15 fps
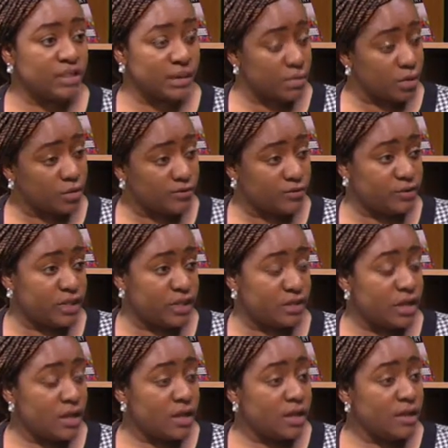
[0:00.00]
Emmanuel feels like
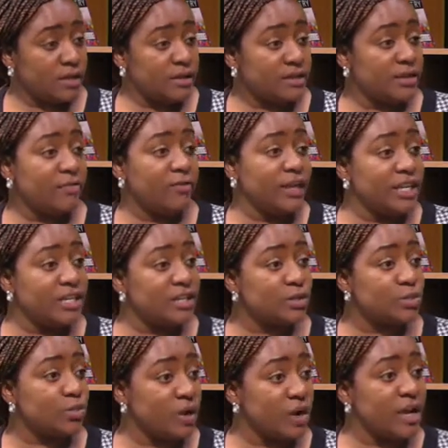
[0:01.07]
the
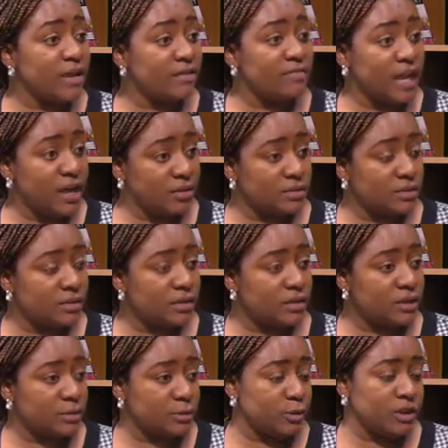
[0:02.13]
villagers were left out,
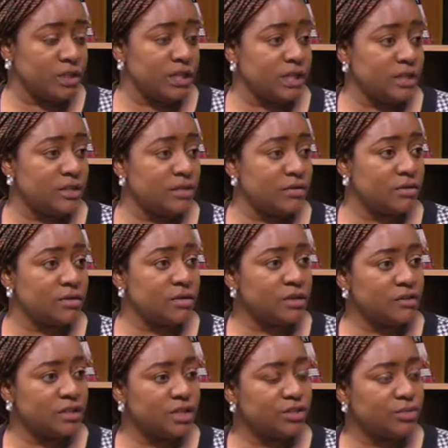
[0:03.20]
especially in the
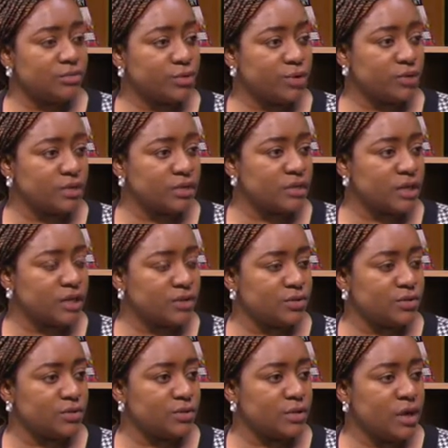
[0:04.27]
consultation process, as
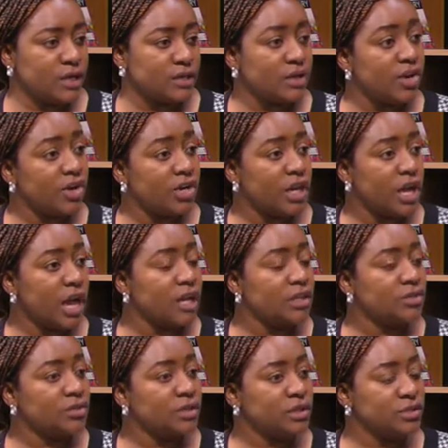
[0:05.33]
you had earlier
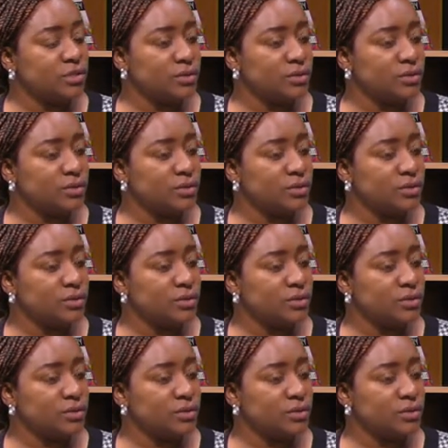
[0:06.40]
alluded to.